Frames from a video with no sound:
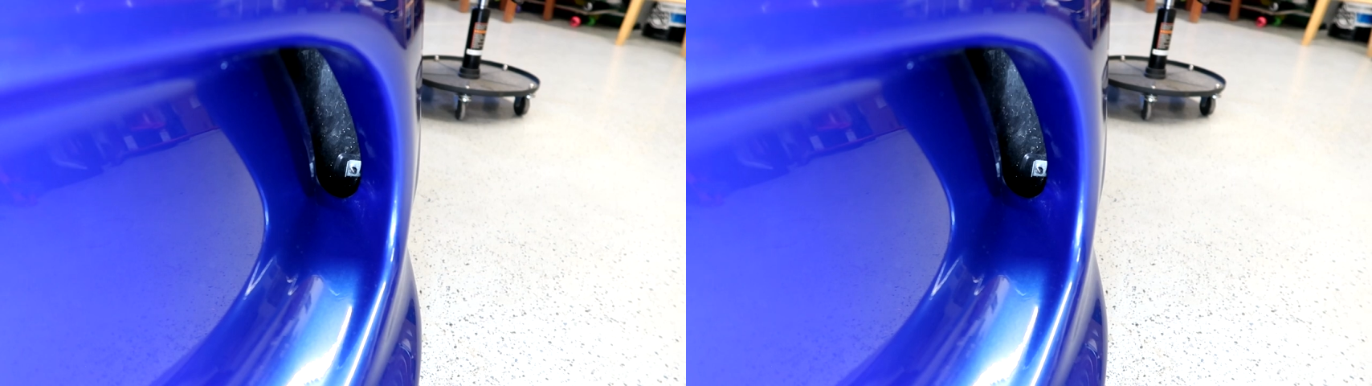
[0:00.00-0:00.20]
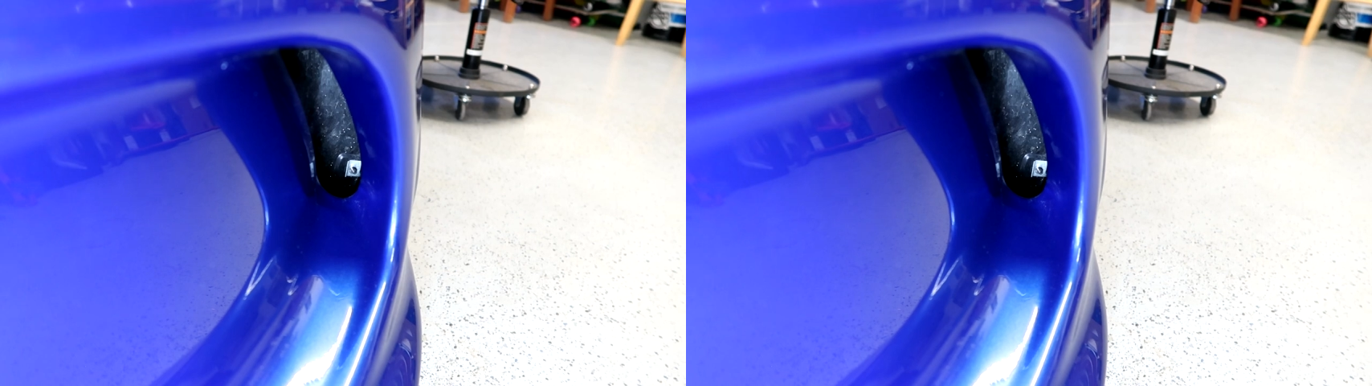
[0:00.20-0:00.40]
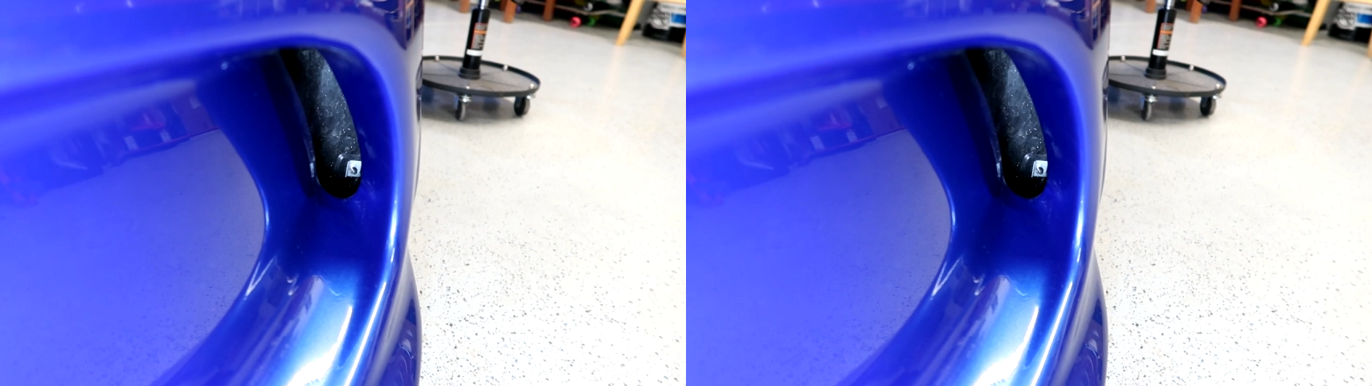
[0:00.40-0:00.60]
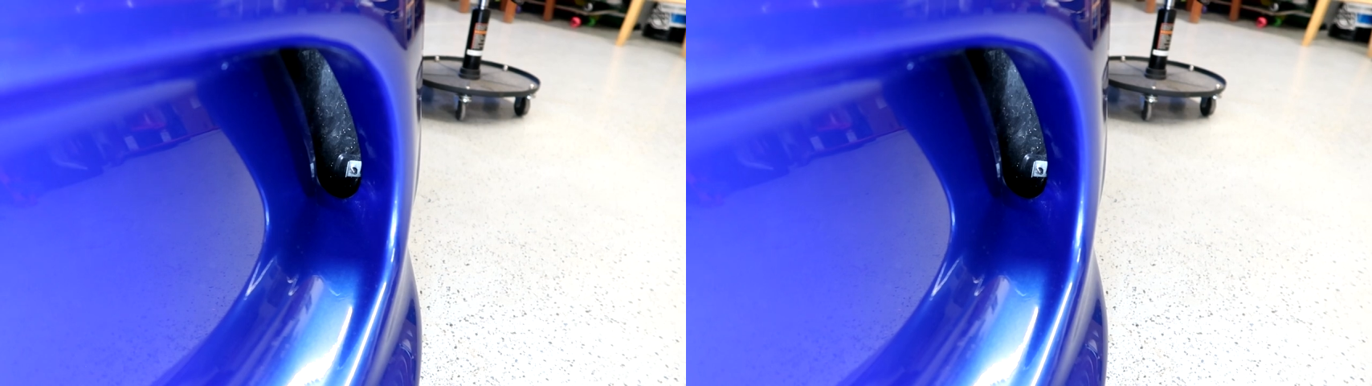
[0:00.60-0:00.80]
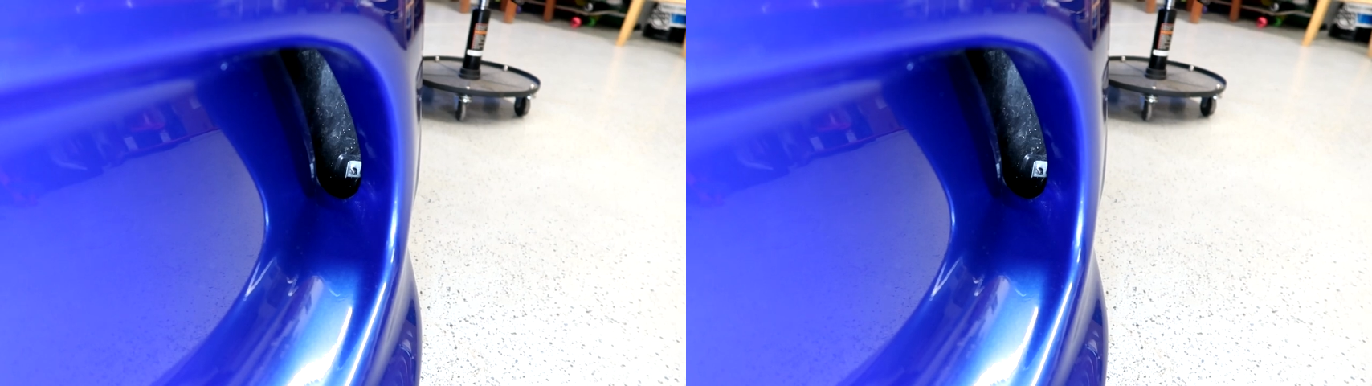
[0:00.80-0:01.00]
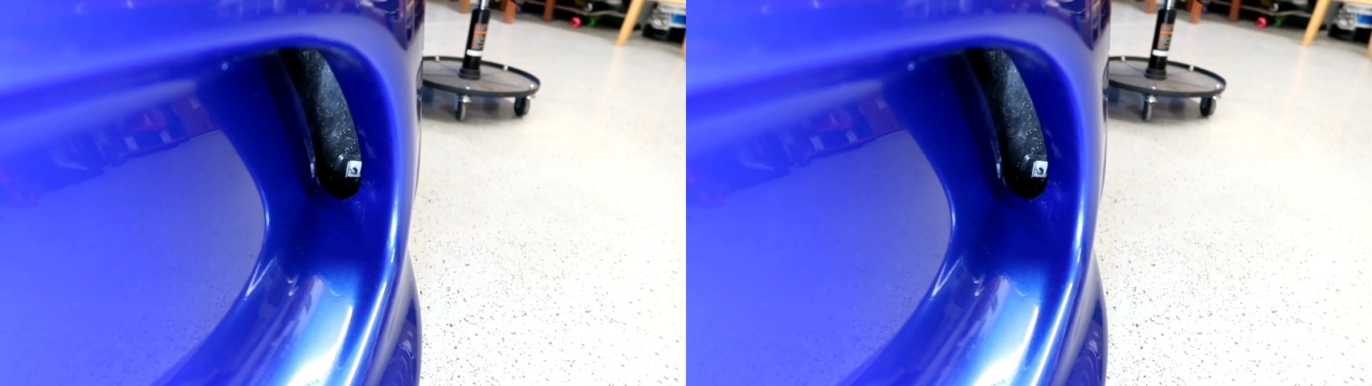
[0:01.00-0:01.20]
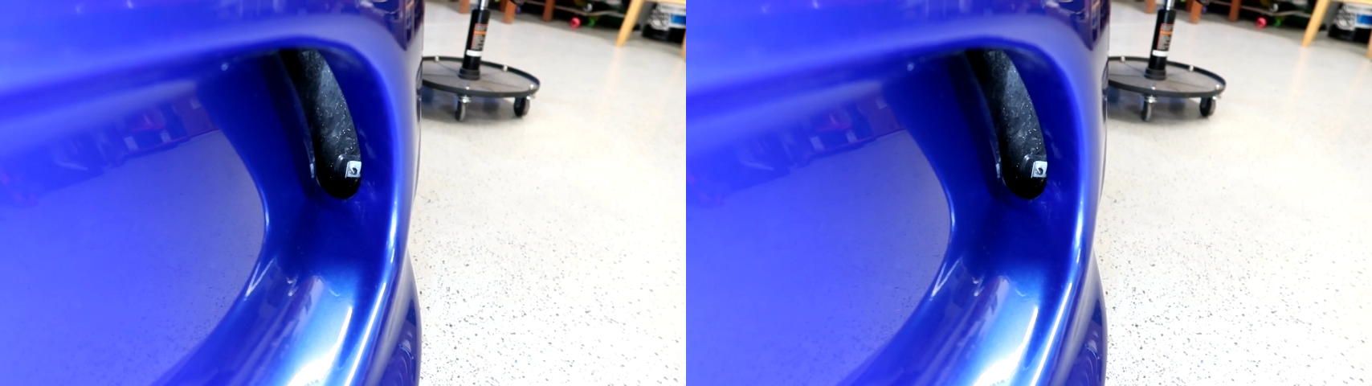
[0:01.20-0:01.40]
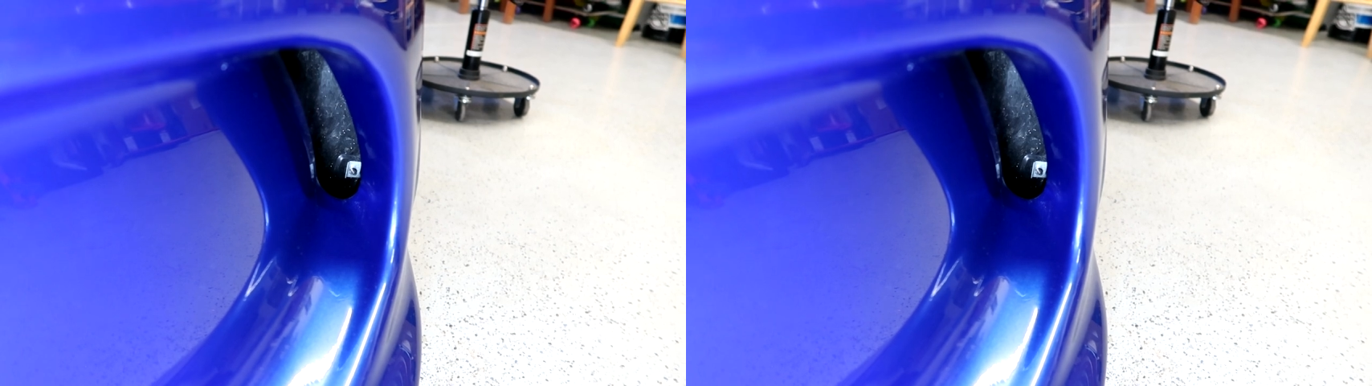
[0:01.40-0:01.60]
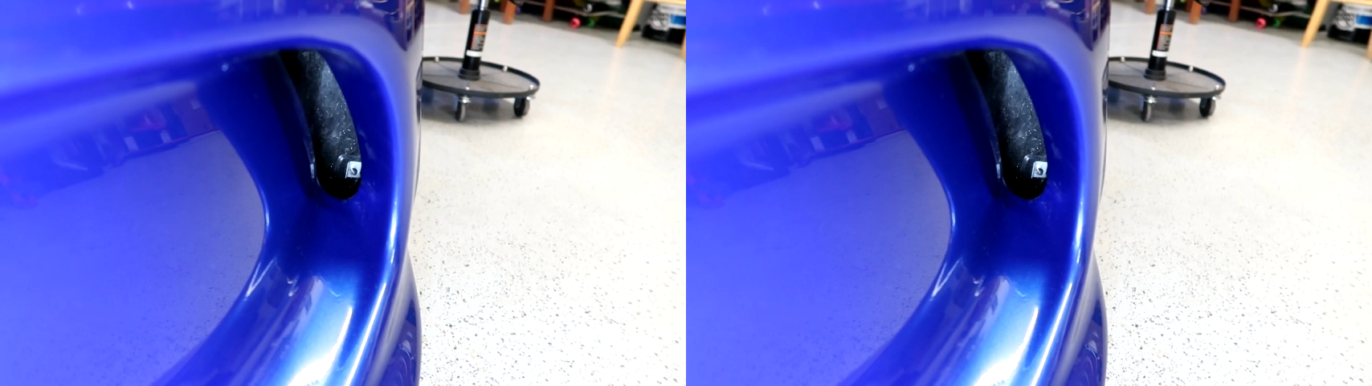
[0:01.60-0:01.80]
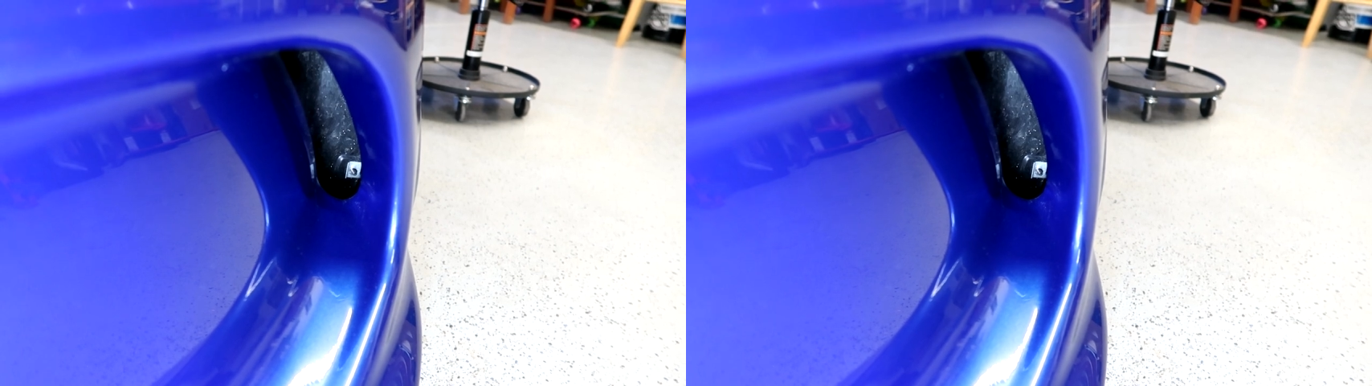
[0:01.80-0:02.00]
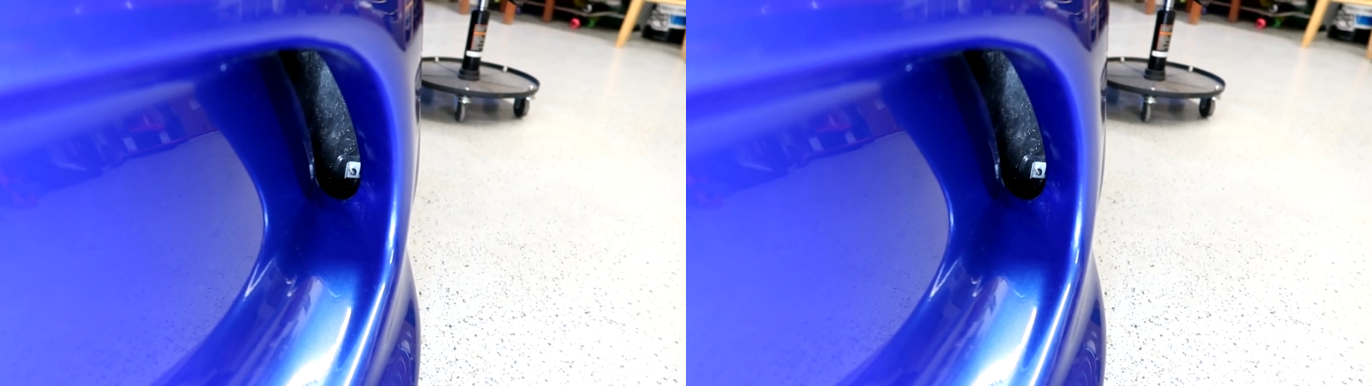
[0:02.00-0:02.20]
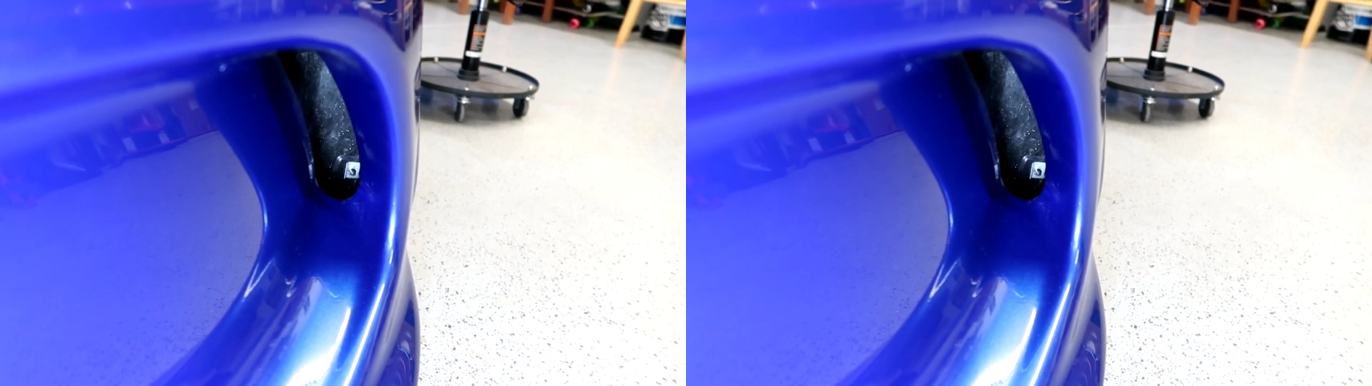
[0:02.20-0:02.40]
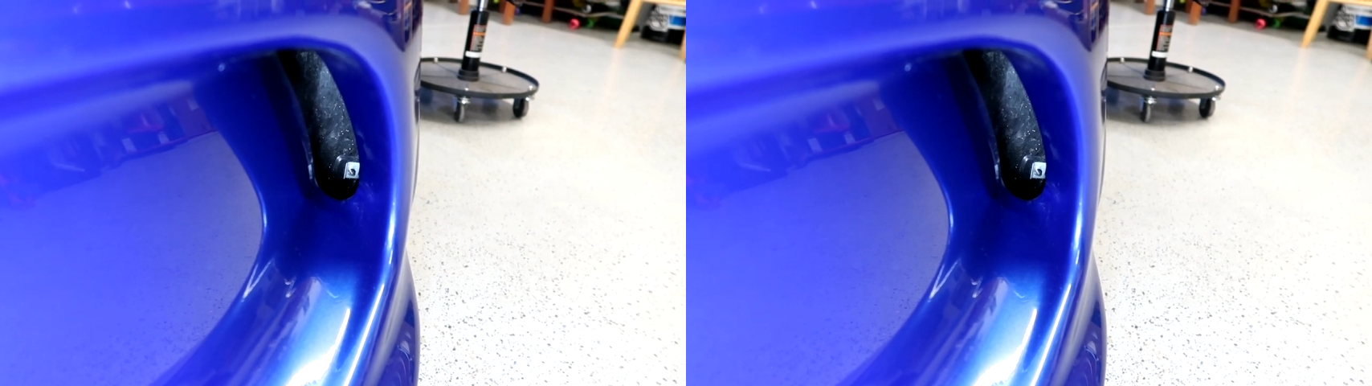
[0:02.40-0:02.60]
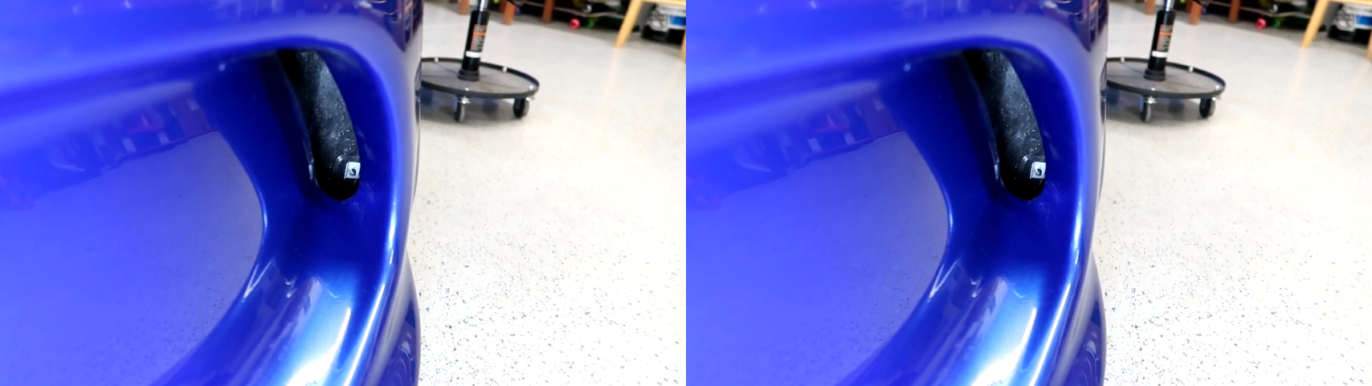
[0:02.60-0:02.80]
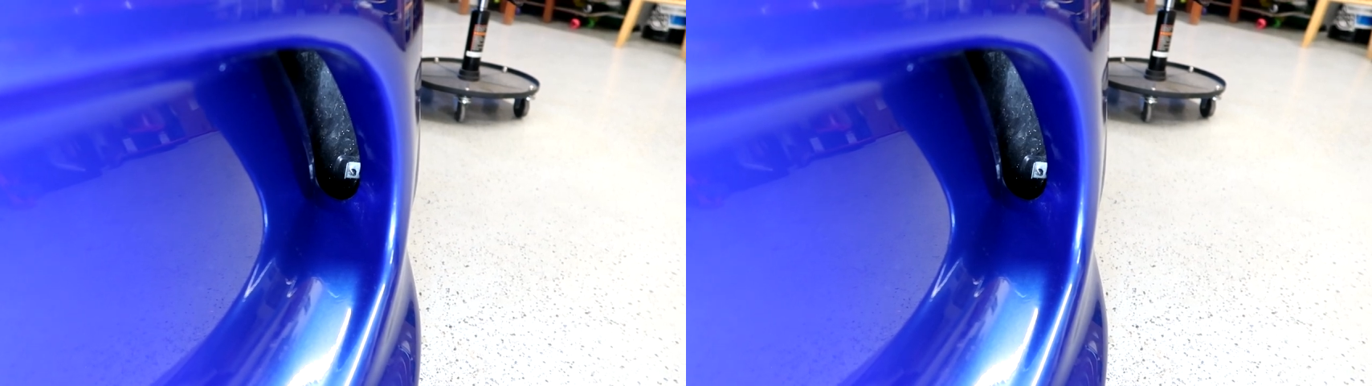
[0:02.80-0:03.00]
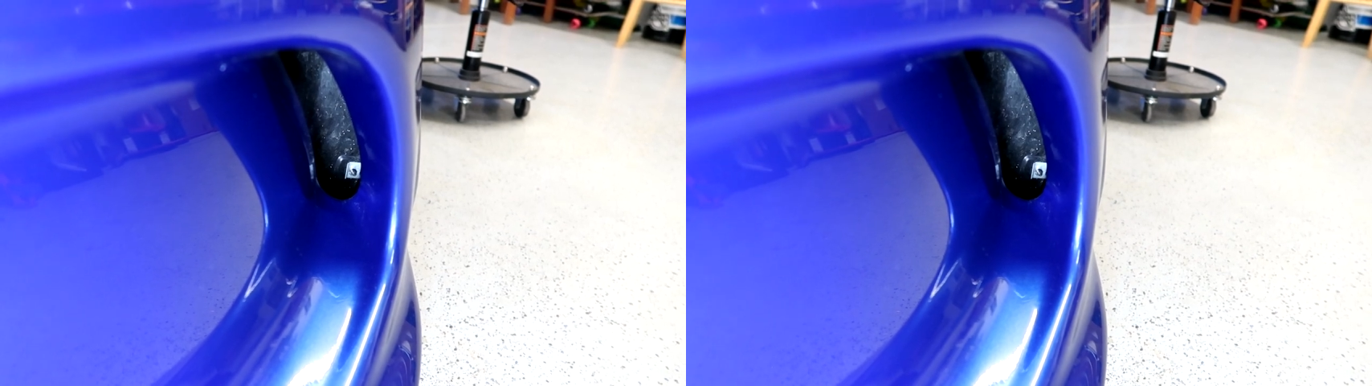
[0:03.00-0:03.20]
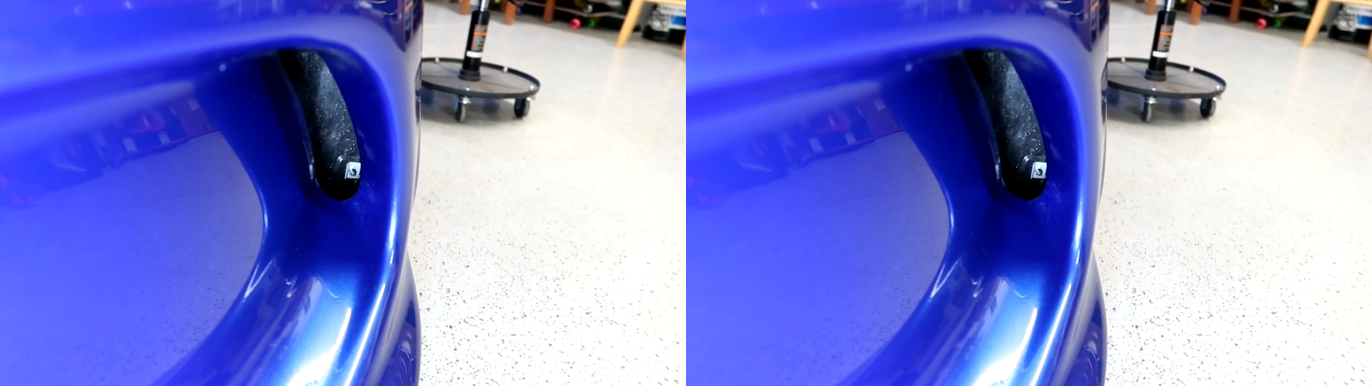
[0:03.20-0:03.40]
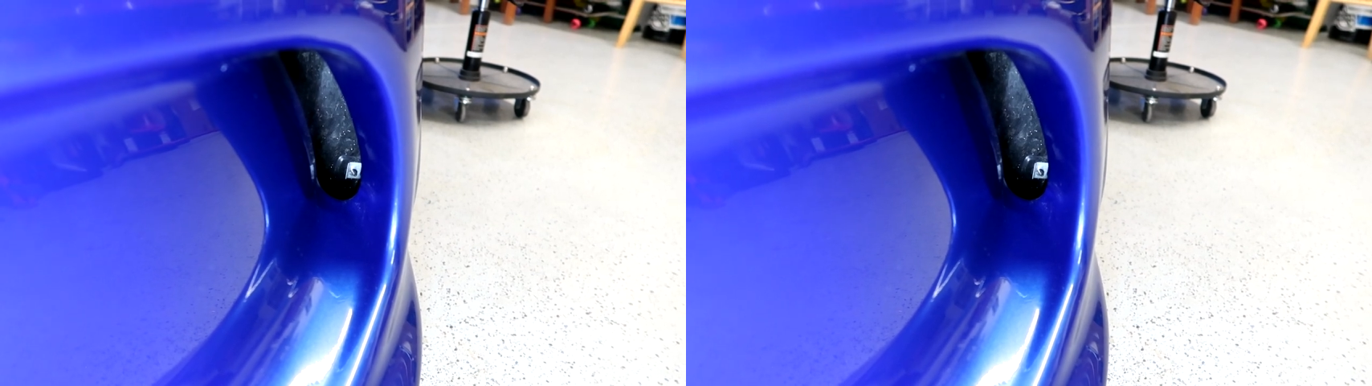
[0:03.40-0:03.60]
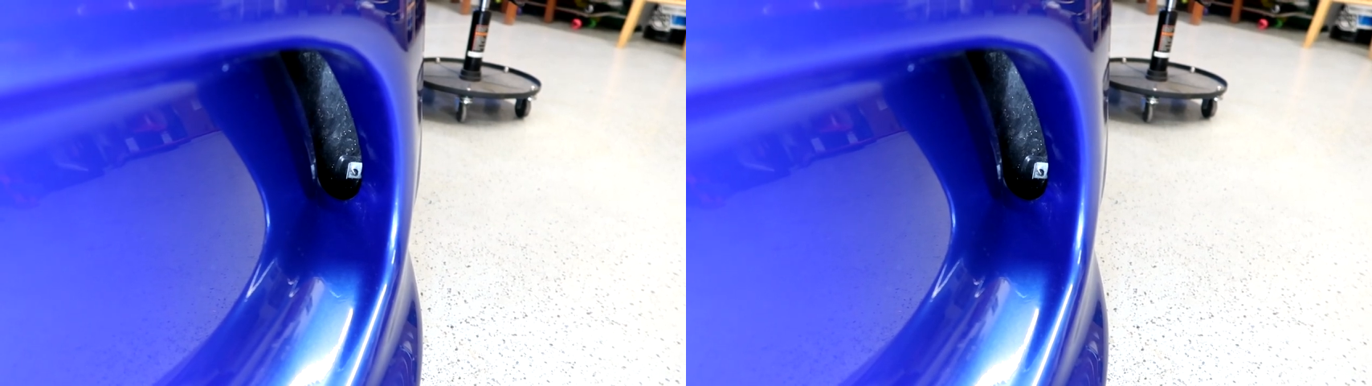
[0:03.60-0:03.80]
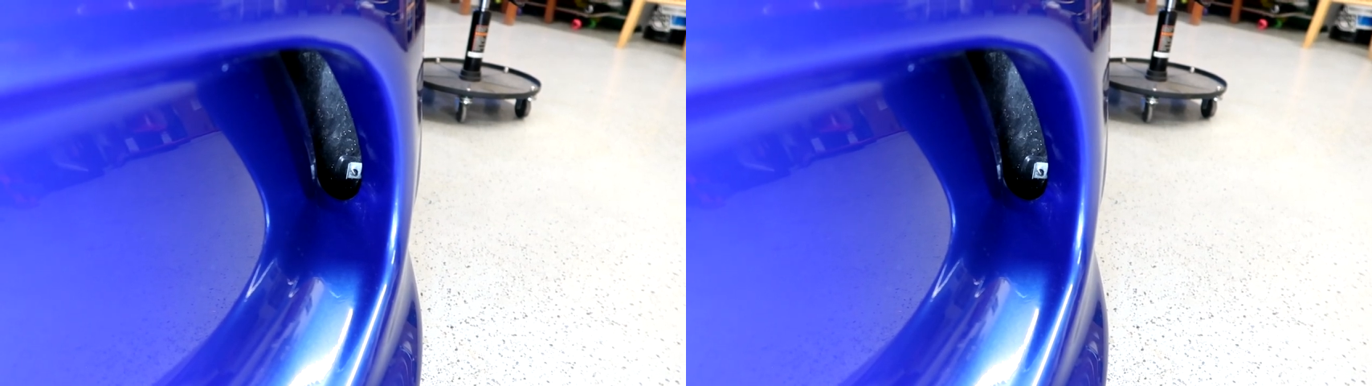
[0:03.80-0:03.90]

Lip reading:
(no speaker visible)